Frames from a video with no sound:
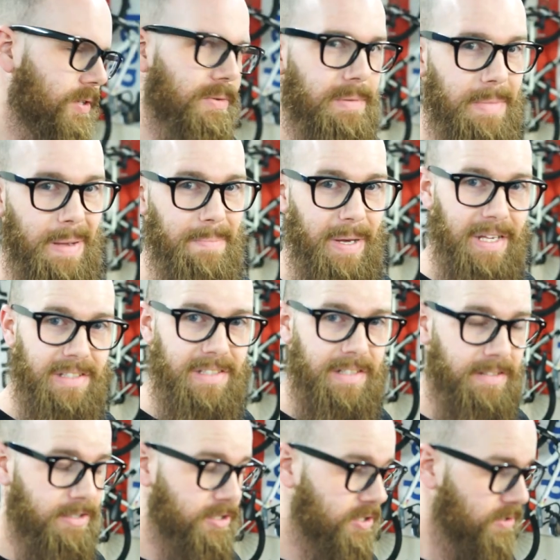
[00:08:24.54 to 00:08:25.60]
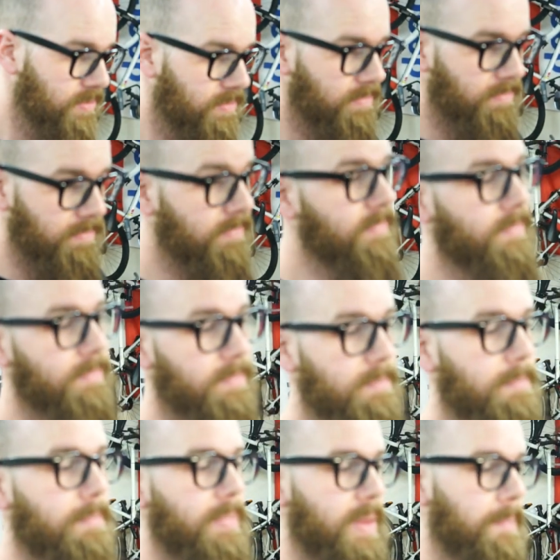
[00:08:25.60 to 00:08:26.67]
doing my best to shoot
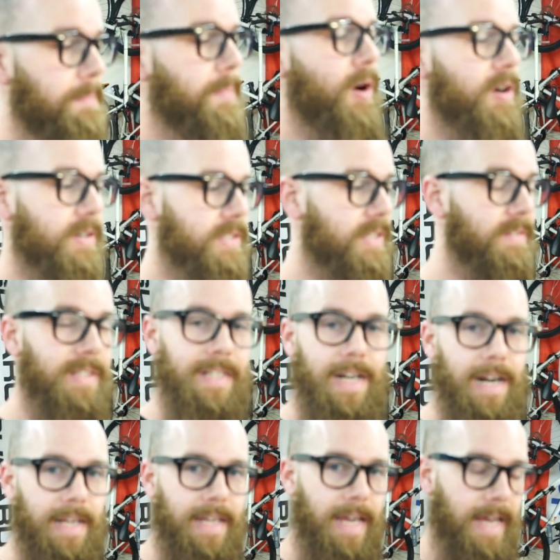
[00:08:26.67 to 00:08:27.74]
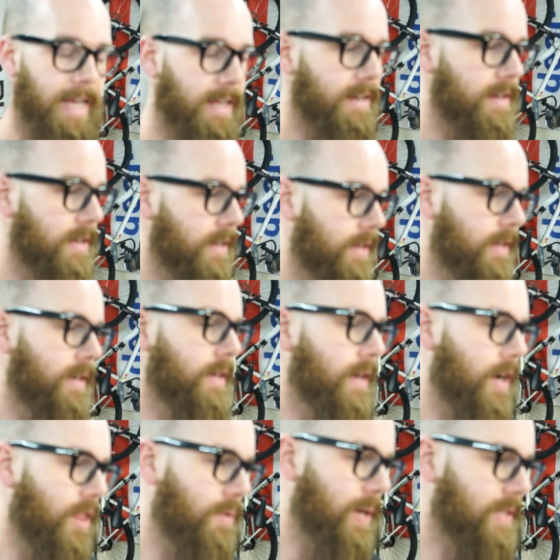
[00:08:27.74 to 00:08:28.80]
the parts of it that I can.
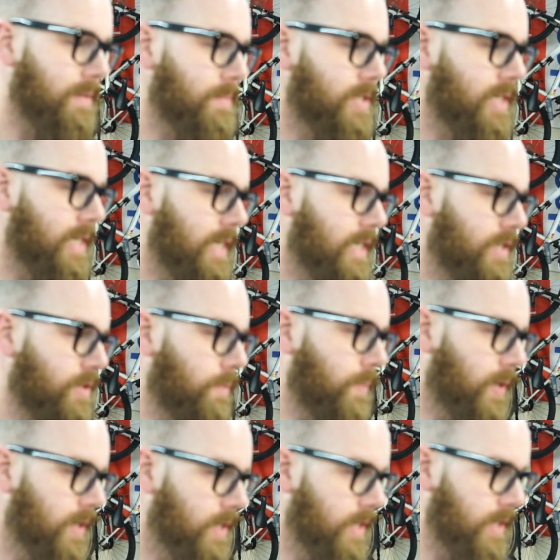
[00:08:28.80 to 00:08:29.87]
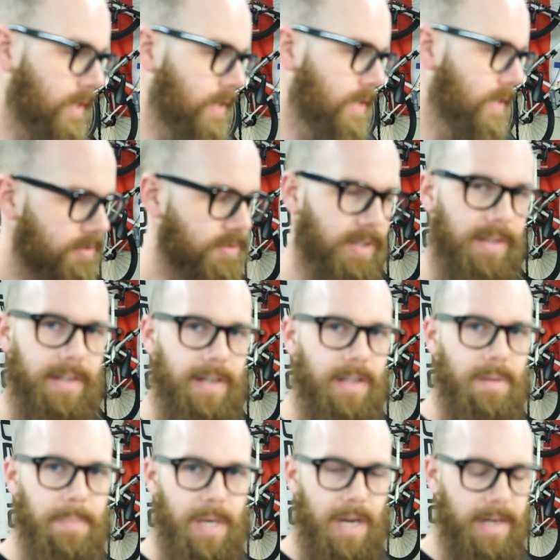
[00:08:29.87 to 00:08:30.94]
Otherwise, I'm just gonna get to work, drill into
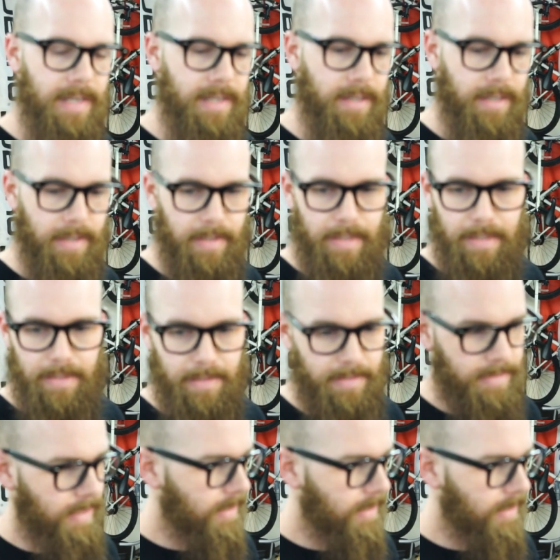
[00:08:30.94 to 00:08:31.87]
the body. It's